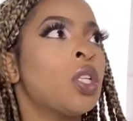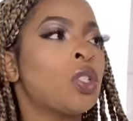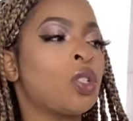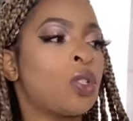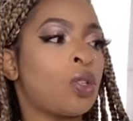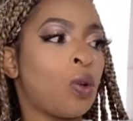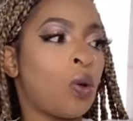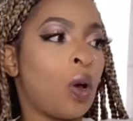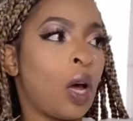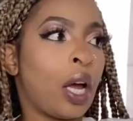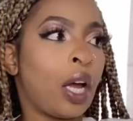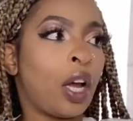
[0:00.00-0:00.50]

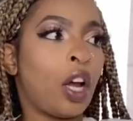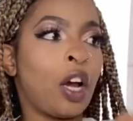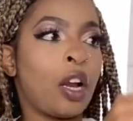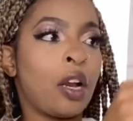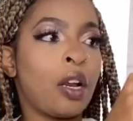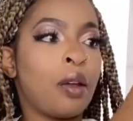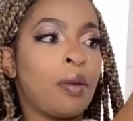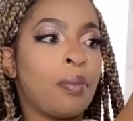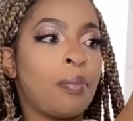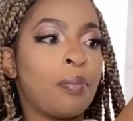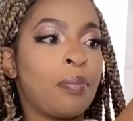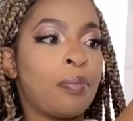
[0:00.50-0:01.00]
So I got
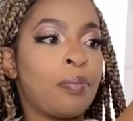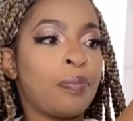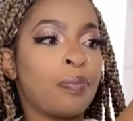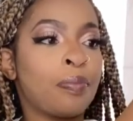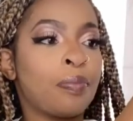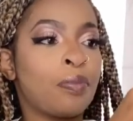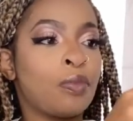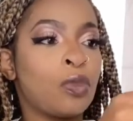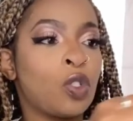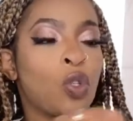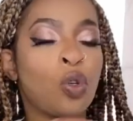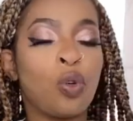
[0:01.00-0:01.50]
him
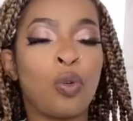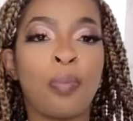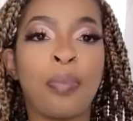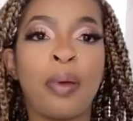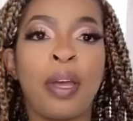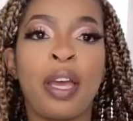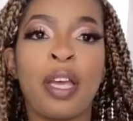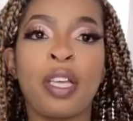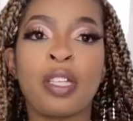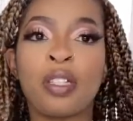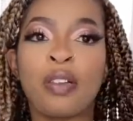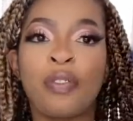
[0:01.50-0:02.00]
two
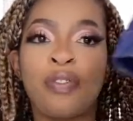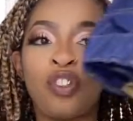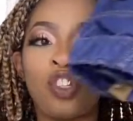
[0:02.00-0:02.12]
pairs of